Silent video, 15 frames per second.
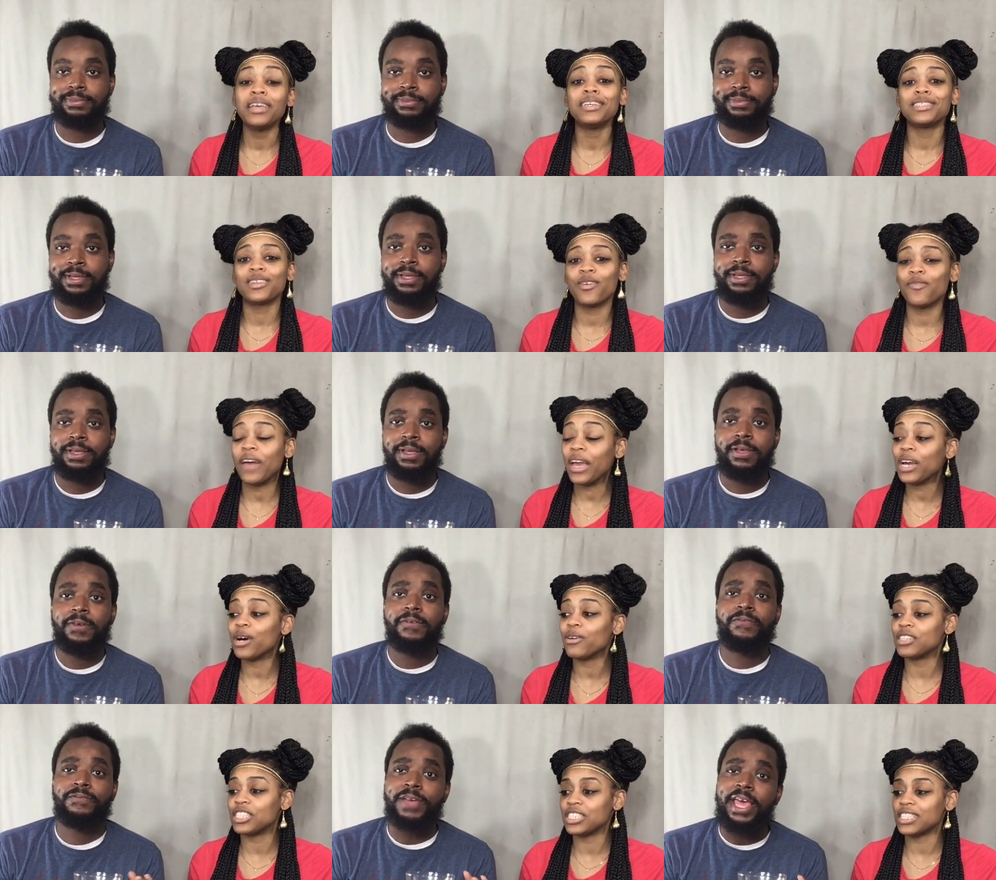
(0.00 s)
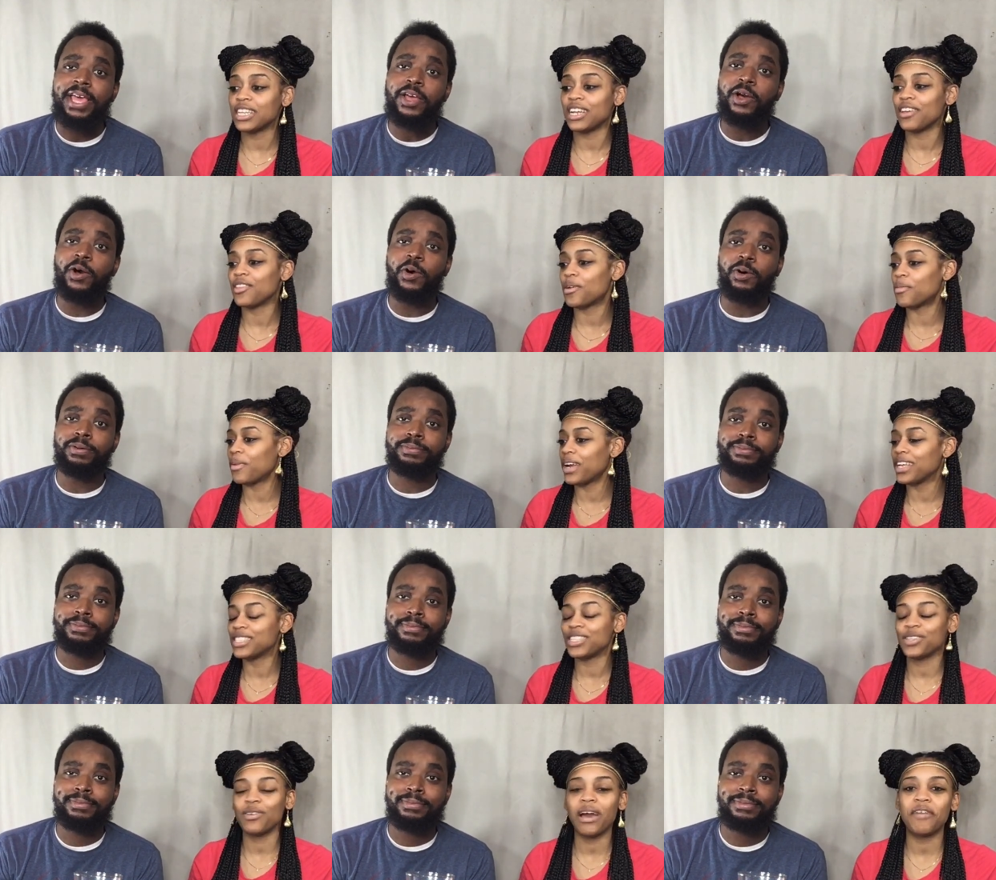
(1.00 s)
Speaker 1: So Faygo is just Faygo. another brand.
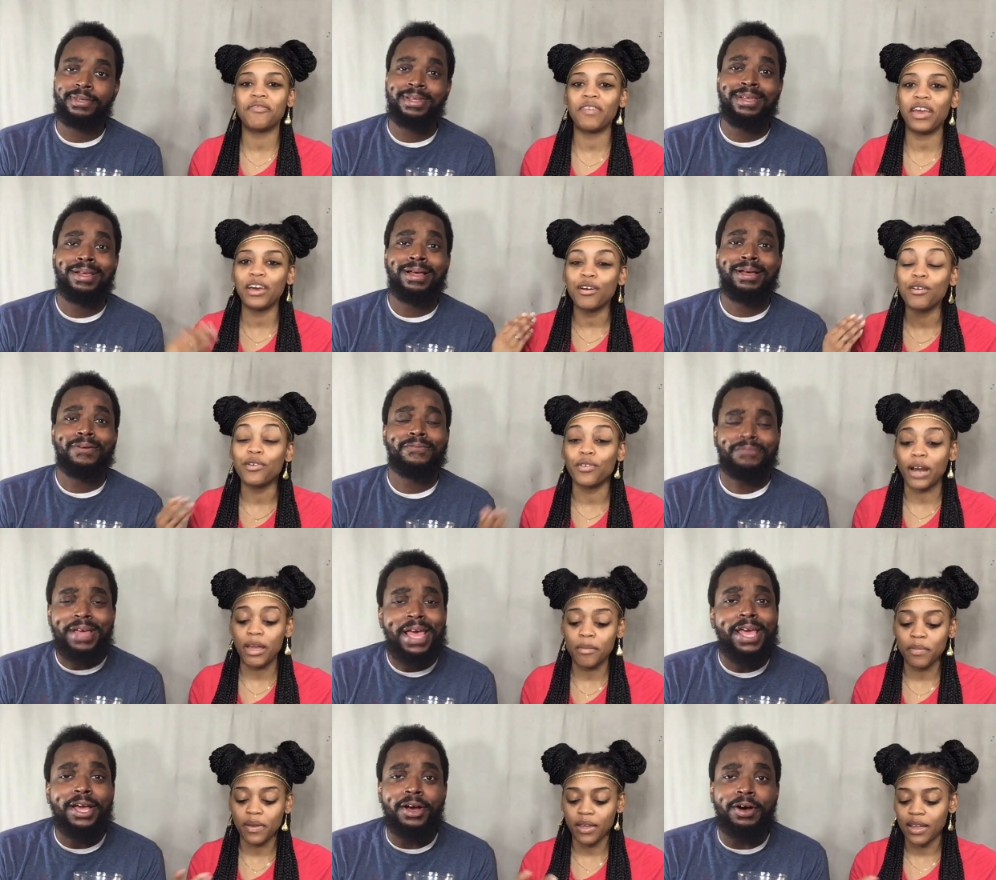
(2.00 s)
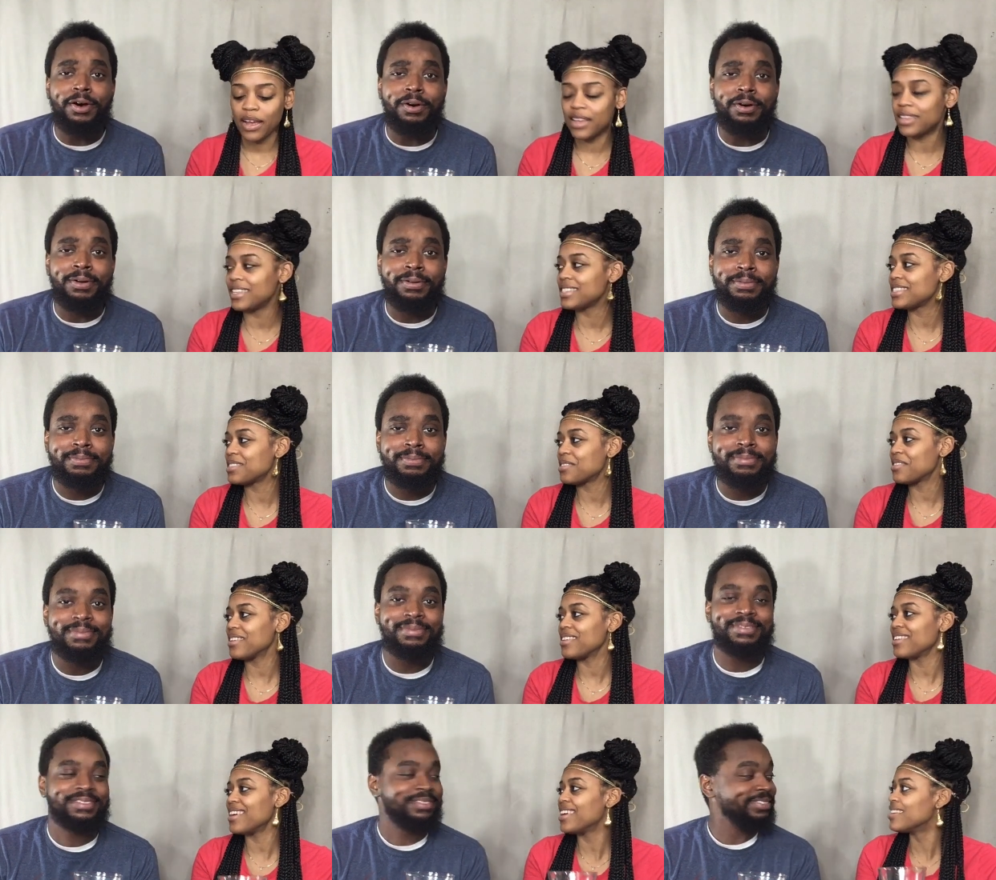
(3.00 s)
So you have Faygo Grape. Faygo. And this
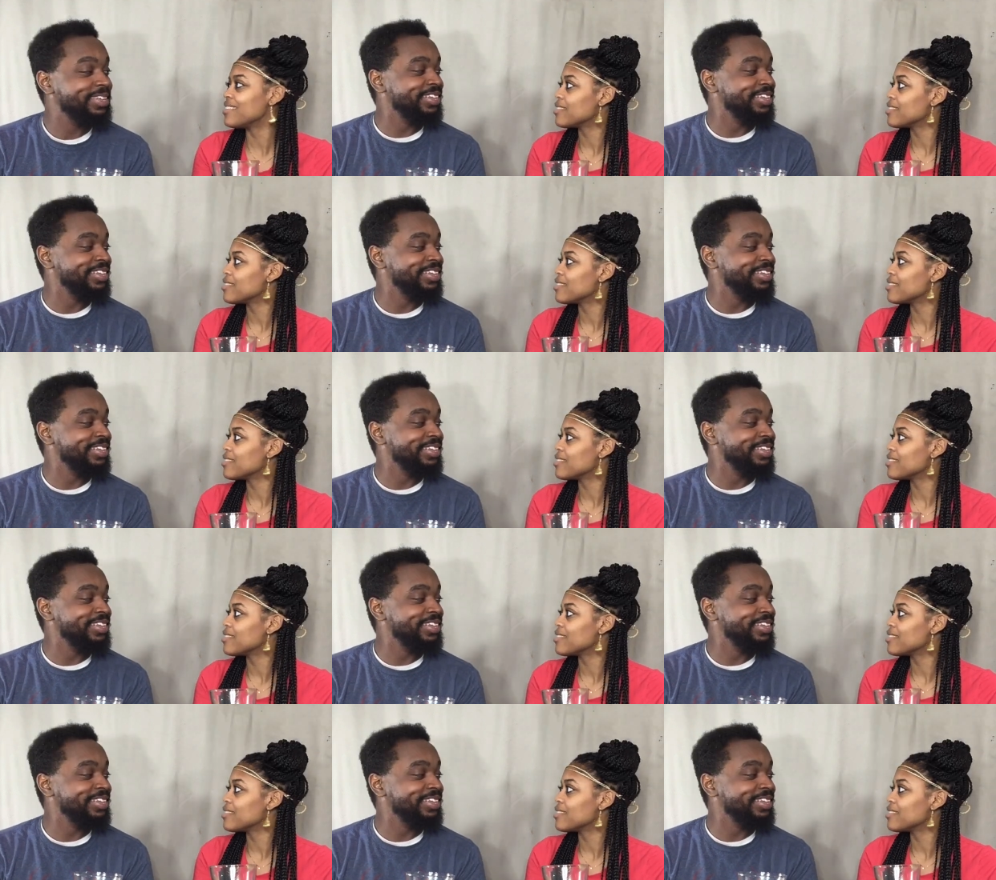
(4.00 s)
all